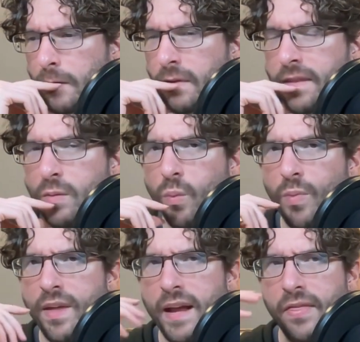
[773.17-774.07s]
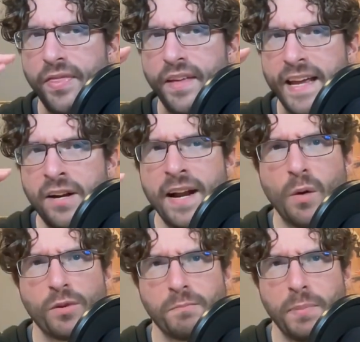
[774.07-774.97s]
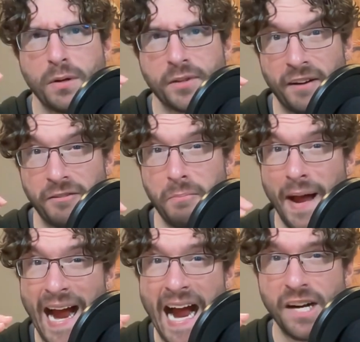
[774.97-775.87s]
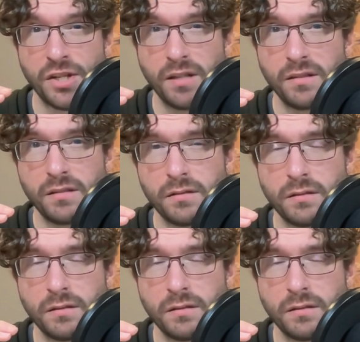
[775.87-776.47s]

The internet was built off of passion.